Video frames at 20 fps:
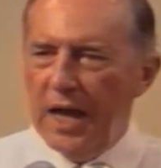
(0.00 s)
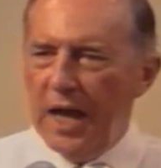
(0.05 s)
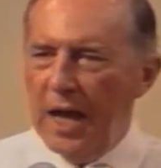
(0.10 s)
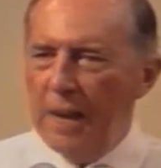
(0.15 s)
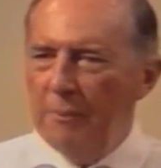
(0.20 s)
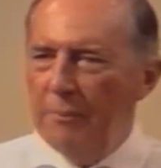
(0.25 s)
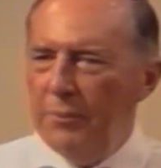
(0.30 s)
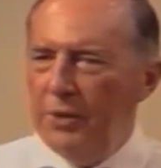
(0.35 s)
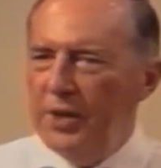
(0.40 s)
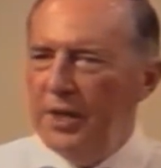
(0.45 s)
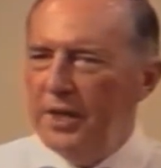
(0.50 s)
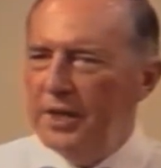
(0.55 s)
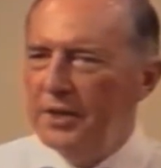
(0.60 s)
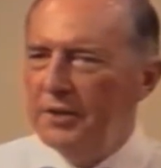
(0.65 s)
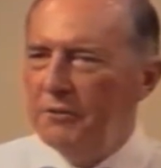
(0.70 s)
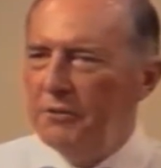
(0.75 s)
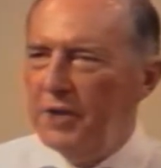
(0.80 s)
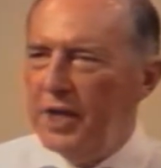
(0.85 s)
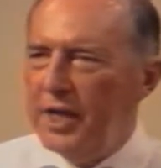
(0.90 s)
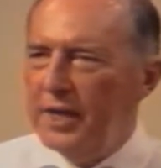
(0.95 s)
a
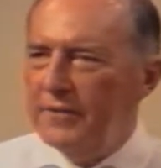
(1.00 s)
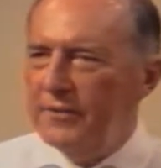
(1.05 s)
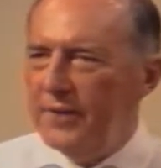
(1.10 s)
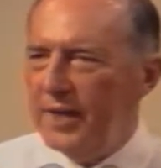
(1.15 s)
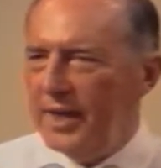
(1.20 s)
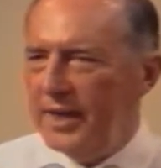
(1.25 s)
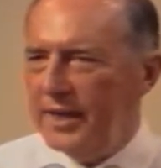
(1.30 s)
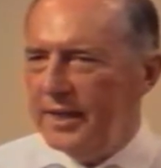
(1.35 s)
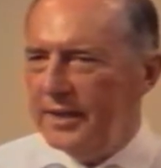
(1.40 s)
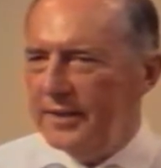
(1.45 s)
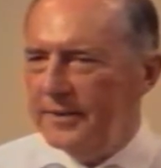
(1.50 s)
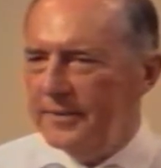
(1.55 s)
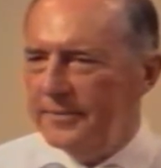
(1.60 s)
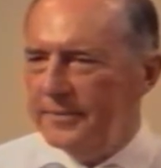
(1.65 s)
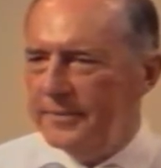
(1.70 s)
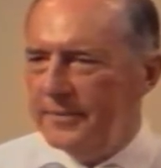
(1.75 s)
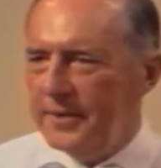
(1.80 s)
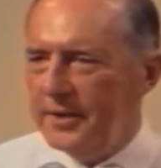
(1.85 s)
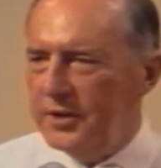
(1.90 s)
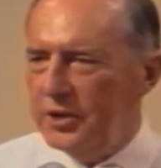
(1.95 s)
brilliant ray of light
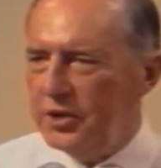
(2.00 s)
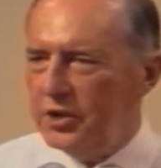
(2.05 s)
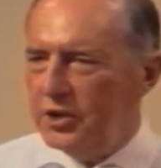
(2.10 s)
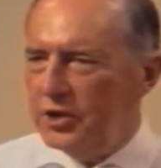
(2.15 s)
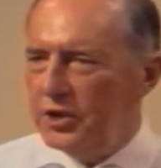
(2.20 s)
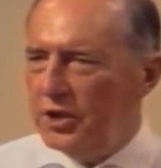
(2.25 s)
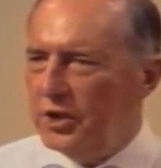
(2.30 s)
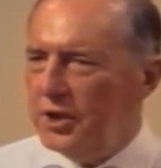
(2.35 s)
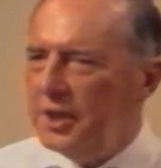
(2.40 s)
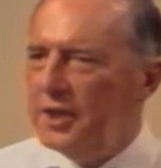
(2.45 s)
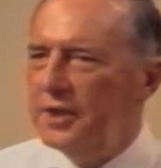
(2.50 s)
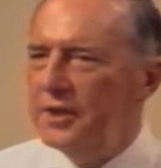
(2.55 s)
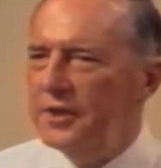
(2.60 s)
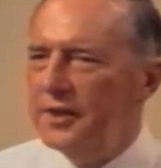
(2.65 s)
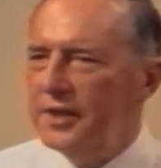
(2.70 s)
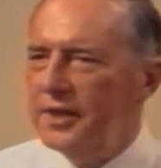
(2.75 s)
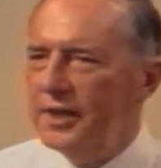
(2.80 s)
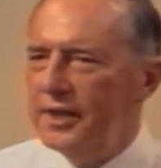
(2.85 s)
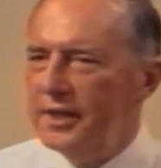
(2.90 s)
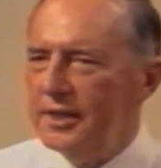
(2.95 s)
shone into
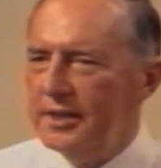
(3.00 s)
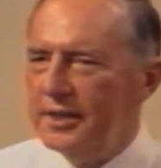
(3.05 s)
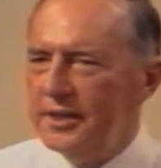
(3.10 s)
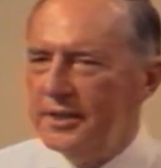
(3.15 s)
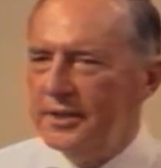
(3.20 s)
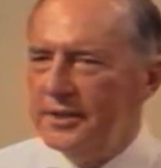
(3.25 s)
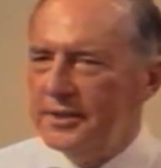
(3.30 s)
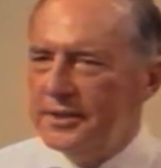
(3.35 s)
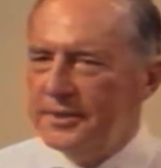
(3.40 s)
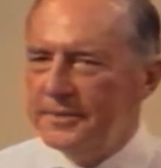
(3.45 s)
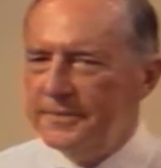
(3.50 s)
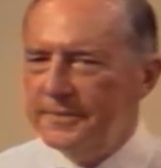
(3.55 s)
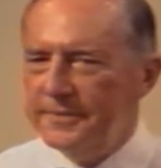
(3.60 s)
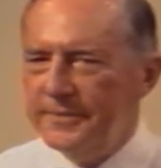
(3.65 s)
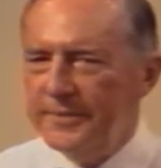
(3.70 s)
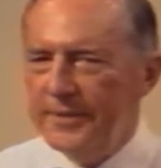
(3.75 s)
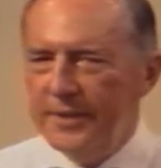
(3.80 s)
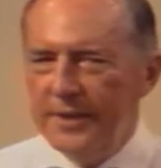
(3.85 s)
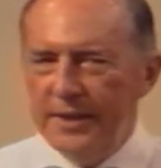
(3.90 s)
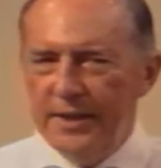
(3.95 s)
the darkness
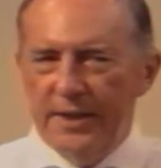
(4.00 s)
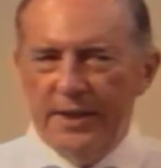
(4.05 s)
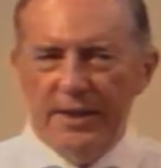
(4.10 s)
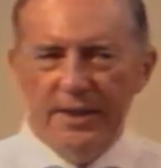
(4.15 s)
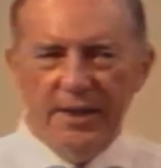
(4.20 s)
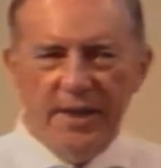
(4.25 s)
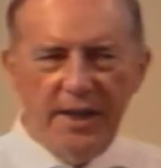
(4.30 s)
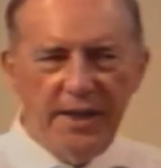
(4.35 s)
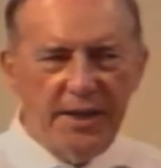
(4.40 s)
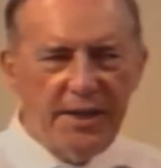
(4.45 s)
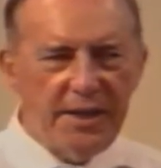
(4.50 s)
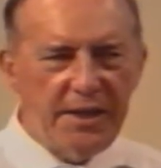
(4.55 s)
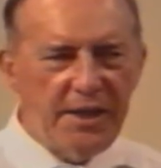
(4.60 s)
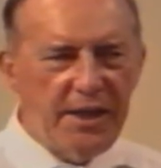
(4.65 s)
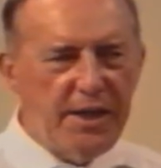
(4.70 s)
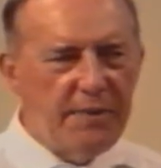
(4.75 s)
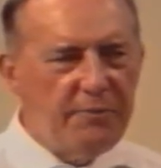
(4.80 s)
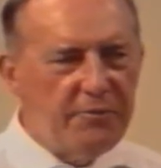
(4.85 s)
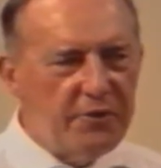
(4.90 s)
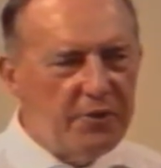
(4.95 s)
and it
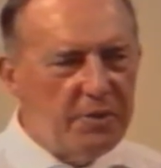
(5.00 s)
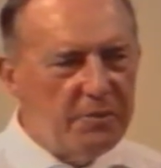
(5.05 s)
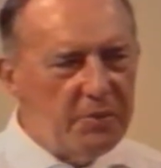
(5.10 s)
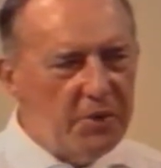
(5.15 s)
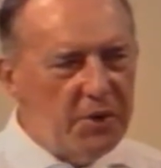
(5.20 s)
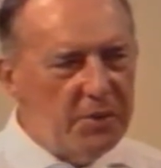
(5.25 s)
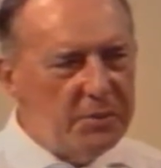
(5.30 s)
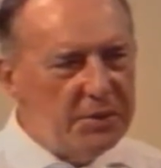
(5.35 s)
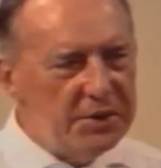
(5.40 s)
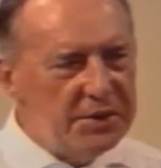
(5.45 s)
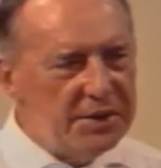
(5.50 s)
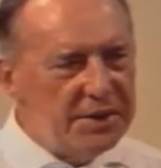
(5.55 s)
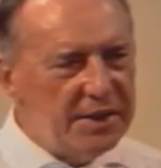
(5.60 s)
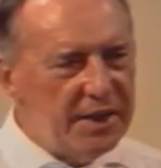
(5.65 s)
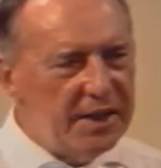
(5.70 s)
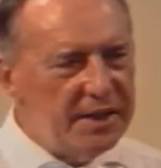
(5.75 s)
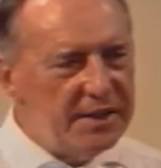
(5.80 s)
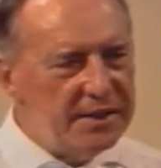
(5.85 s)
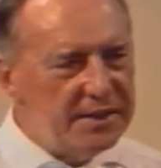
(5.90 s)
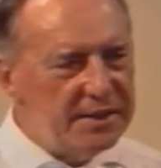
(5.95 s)
came from Romans
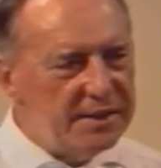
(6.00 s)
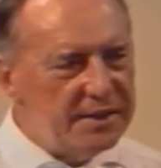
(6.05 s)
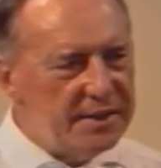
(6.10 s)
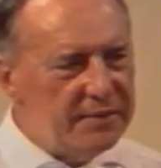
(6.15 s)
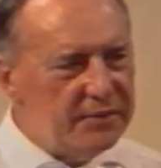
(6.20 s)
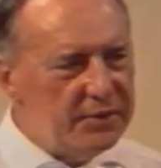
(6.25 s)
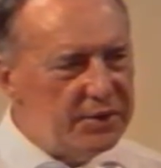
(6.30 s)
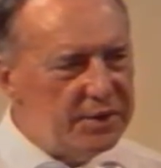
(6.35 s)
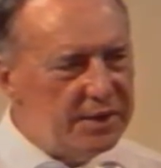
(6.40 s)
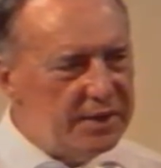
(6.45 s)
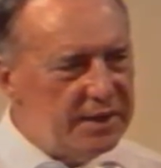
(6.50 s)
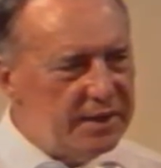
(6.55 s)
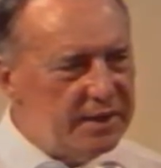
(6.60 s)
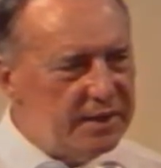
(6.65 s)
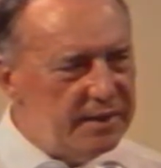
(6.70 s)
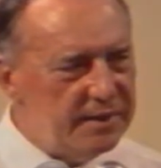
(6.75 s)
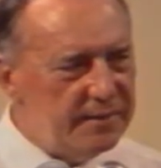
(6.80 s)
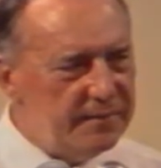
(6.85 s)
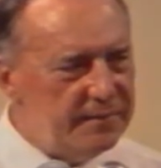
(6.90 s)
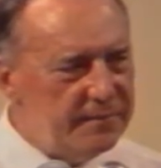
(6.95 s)

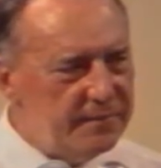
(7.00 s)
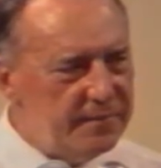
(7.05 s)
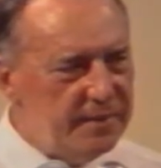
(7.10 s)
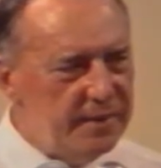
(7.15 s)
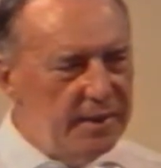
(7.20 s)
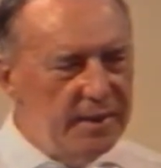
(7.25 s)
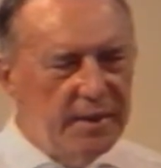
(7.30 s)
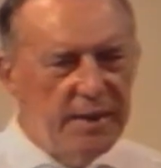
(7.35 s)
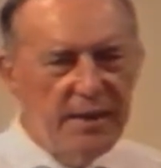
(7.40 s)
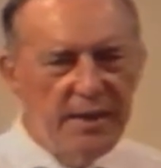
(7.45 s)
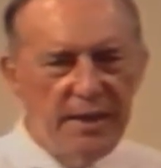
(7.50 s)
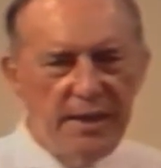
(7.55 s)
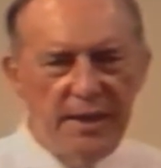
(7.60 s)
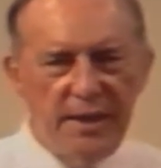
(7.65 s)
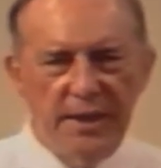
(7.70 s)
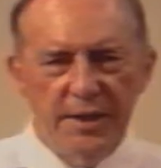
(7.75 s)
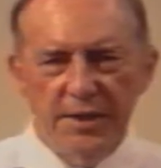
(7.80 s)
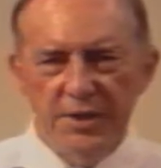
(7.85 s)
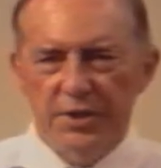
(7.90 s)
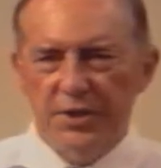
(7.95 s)
10:17.
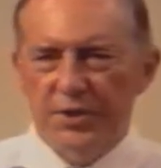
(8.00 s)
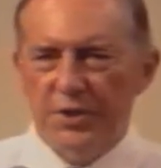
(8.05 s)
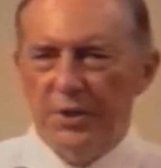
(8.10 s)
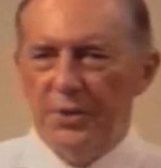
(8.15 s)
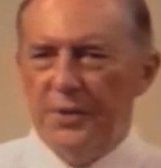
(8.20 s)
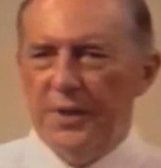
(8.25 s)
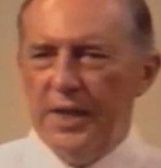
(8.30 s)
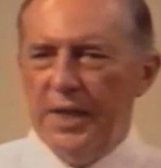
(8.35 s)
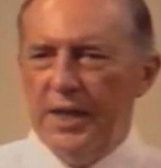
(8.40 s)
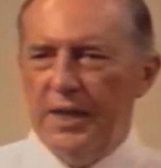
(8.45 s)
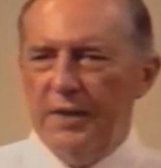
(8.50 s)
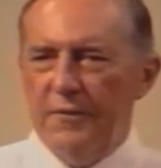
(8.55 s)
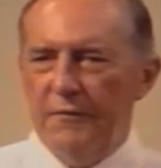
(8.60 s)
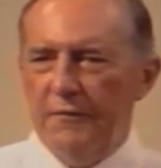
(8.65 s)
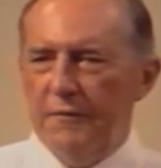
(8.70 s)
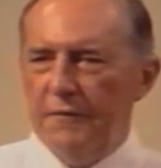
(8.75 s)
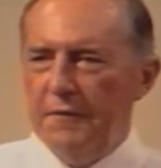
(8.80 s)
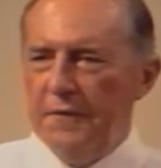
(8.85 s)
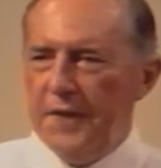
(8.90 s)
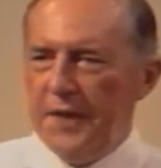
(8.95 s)
So then,
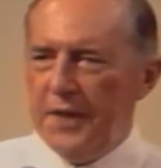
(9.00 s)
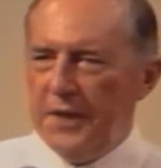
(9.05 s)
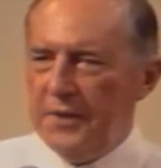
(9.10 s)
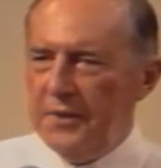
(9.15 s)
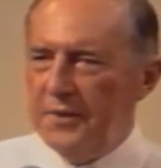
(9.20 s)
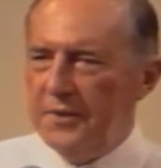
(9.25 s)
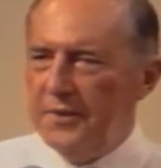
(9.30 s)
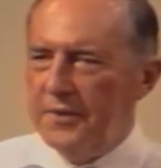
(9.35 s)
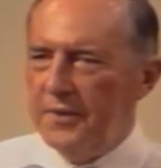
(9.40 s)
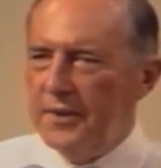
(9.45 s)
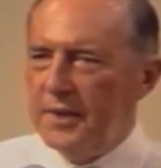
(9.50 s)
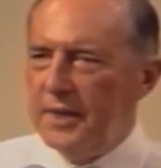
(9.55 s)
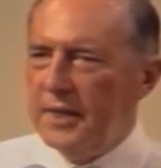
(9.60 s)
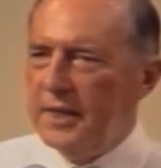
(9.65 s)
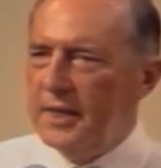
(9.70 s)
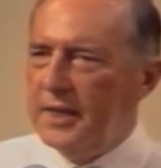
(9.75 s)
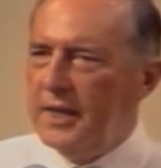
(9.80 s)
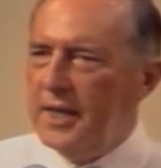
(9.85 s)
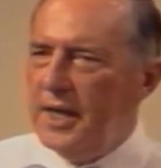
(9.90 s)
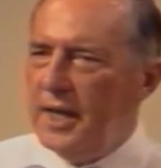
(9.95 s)
faith
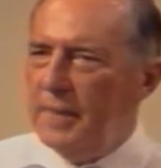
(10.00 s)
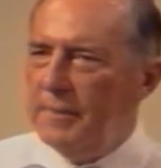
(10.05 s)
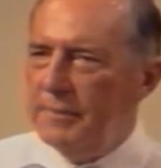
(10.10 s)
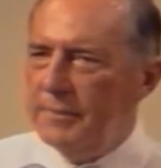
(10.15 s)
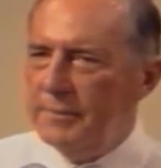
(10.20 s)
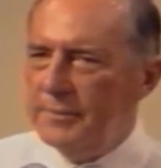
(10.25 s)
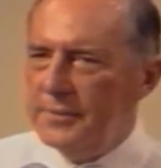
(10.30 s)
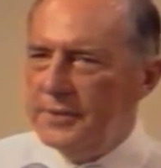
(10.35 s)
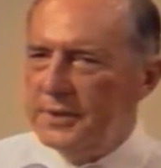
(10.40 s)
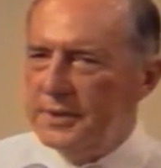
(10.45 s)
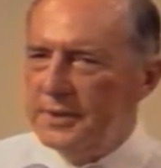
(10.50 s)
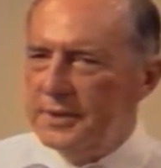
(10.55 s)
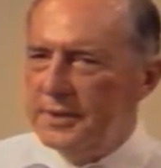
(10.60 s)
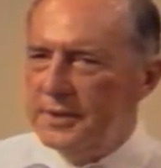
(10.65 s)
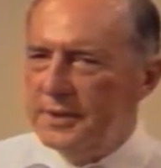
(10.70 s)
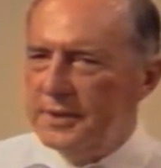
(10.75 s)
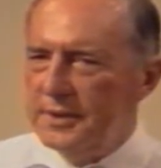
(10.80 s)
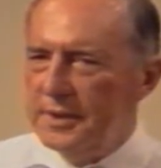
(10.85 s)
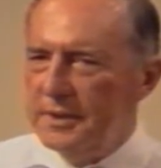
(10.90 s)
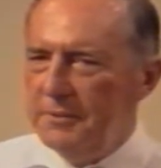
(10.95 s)

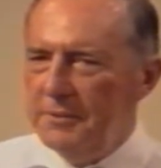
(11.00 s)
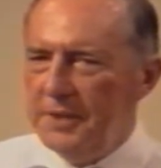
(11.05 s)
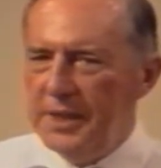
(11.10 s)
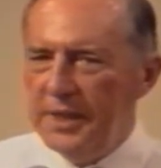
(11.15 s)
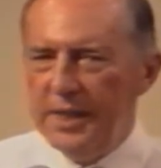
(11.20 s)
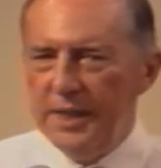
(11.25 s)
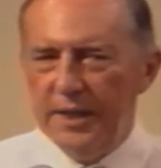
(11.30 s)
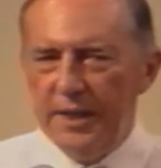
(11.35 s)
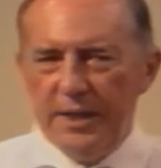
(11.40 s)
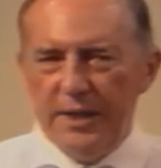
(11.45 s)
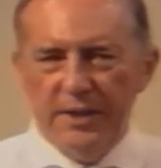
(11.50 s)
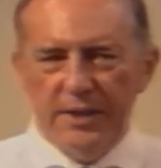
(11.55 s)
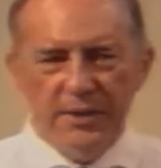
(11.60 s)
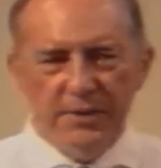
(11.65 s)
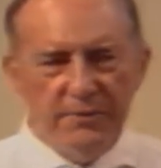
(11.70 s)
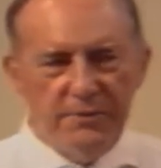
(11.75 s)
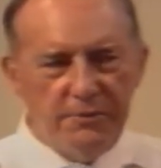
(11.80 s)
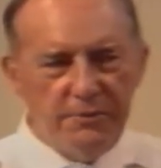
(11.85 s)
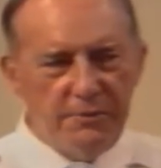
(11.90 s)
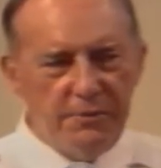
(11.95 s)
comes. And when I
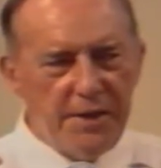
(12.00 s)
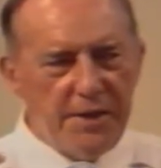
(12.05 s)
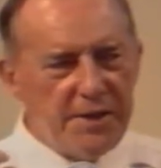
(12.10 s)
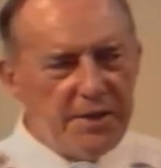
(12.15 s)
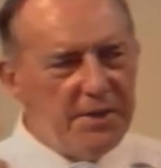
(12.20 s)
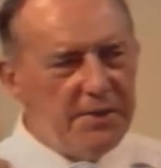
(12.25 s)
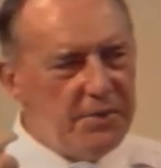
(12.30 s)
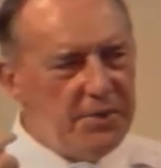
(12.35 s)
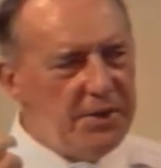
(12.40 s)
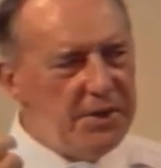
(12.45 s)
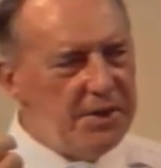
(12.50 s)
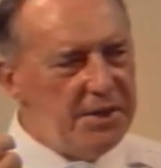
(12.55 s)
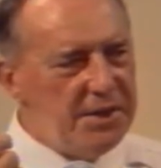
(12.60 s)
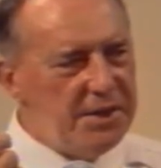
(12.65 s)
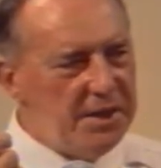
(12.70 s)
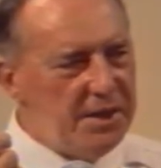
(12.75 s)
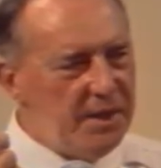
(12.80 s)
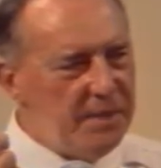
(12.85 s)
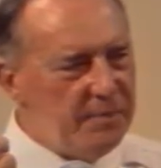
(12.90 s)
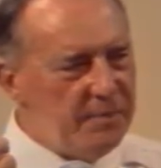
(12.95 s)
read the
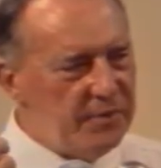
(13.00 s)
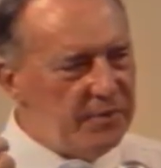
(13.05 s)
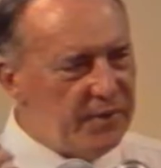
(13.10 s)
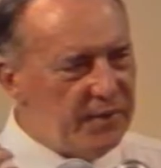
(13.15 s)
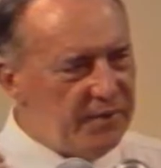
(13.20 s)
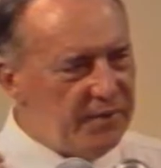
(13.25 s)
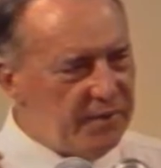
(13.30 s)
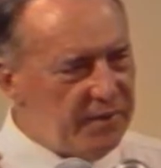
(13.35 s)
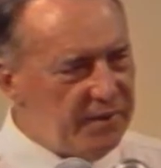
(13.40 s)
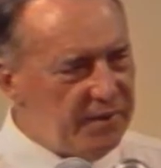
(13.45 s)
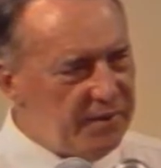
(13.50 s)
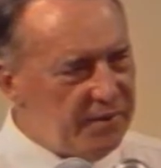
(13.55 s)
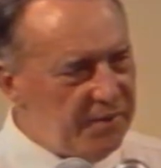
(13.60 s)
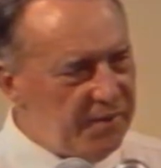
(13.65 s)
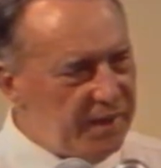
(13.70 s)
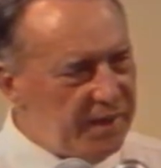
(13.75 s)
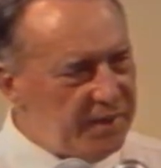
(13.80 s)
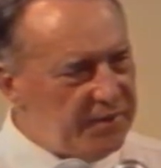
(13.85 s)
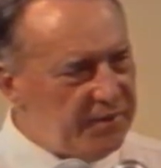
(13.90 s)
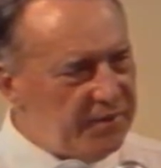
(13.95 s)
word comes, I said,
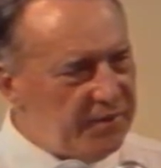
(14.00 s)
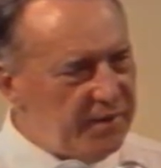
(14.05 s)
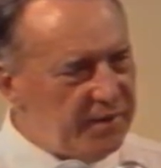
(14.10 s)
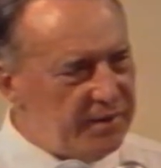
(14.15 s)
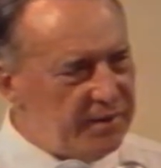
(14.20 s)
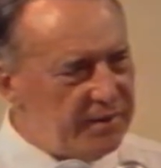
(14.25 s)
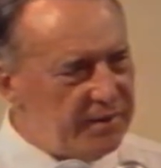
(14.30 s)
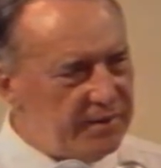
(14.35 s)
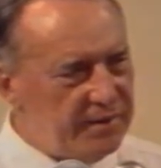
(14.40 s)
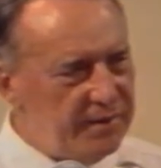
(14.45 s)
That's it.